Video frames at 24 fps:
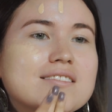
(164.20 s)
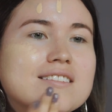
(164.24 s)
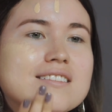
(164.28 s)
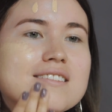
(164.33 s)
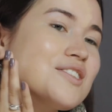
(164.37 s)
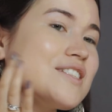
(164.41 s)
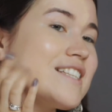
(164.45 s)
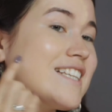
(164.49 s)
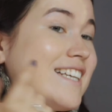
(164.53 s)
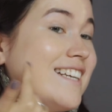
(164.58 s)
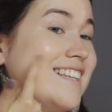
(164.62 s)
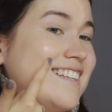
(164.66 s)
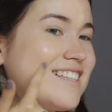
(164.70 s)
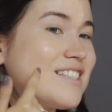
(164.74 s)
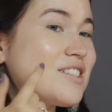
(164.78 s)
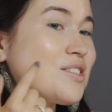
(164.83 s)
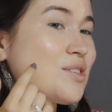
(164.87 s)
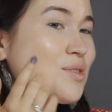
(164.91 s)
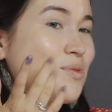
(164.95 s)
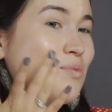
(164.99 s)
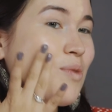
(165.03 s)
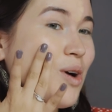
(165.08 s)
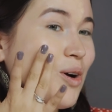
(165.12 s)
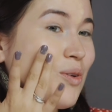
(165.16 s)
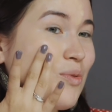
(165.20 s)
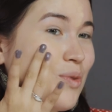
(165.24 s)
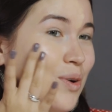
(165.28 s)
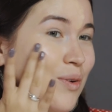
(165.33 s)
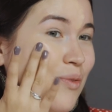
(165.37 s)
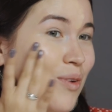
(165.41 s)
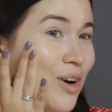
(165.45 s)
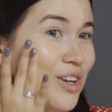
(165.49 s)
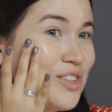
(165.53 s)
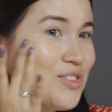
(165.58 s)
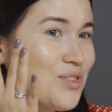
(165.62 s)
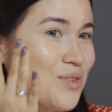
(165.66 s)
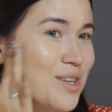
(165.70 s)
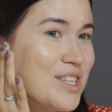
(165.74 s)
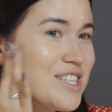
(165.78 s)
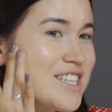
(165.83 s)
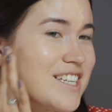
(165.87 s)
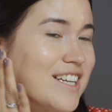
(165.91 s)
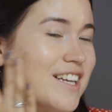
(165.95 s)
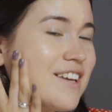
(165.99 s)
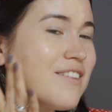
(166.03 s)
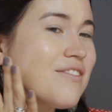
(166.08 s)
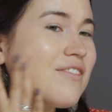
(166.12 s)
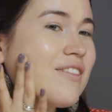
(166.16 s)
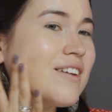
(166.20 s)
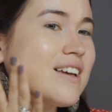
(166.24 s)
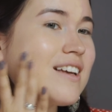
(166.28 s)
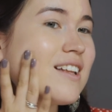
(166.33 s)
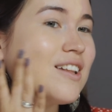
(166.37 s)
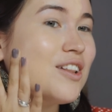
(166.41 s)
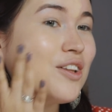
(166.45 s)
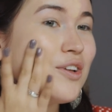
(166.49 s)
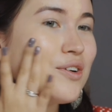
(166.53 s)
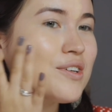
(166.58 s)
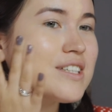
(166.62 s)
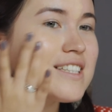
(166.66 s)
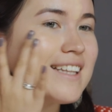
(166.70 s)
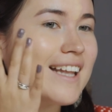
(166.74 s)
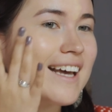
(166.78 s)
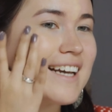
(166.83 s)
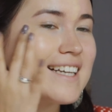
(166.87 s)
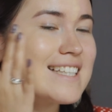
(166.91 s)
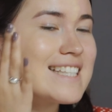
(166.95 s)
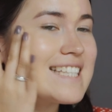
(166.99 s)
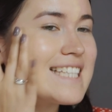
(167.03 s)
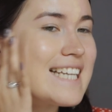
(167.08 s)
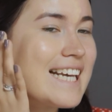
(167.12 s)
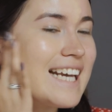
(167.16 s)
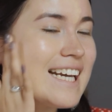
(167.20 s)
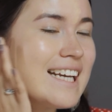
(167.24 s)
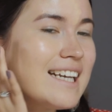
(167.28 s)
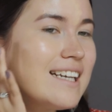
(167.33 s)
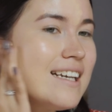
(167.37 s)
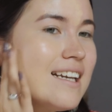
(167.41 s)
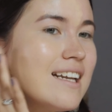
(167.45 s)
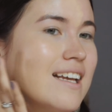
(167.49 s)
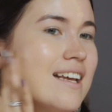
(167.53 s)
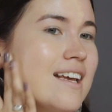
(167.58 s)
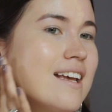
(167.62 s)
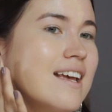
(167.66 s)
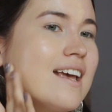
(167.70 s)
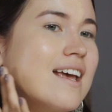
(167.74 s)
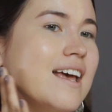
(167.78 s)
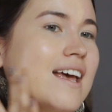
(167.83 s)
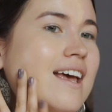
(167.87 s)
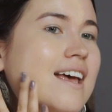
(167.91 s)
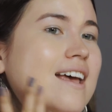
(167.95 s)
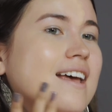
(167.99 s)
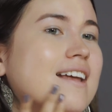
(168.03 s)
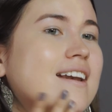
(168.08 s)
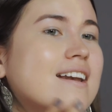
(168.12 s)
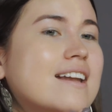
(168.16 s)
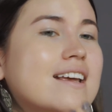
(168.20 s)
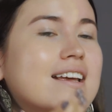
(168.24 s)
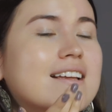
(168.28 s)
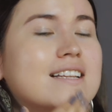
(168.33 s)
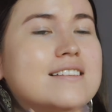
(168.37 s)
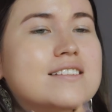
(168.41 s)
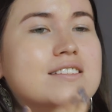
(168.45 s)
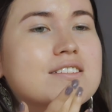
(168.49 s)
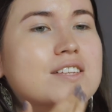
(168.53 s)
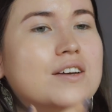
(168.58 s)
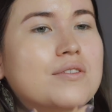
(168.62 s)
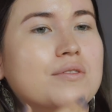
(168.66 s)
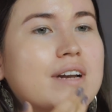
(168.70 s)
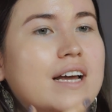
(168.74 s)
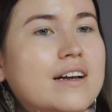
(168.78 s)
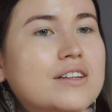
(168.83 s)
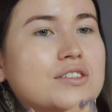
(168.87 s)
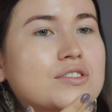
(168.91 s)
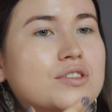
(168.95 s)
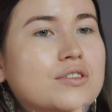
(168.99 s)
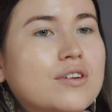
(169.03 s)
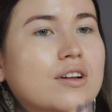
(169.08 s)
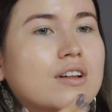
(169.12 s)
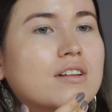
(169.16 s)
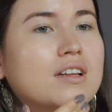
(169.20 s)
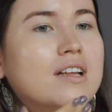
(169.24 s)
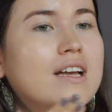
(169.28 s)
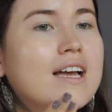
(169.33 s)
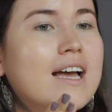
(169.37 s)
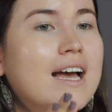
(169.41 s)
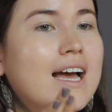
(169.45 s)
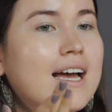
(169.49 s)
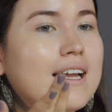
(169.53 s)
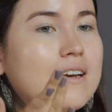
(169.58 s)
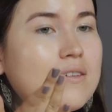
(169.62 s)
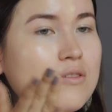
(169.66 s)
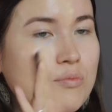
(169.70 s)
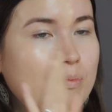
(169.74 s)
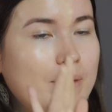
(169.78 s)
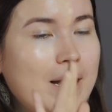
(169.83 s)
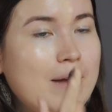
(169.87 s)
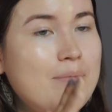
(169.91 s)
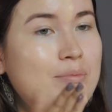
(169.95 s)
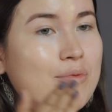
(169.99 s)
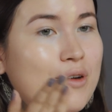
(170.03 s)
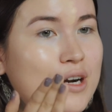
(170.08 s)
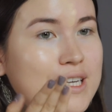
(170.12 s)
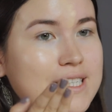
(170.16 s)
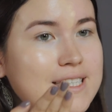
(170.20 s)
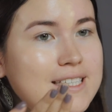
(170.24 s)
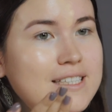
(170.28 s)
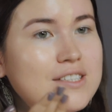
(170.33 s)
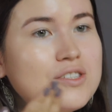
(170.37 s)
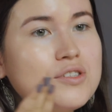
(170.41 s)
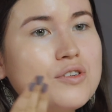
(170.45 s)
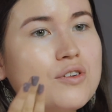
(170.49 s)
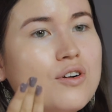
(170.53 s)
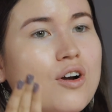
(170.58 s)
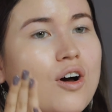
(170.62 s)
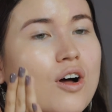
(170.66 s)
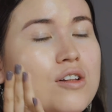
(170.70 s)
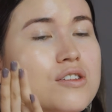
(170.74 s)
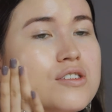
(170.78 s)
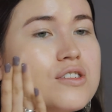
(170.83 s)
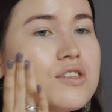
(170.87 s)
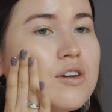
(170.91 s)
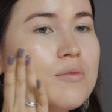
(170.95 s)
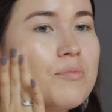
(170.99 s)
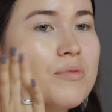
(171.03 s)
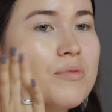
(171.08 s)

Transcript: You see, this is what we want to achieve. It looks like skin and it's so natural, and by pressing you're also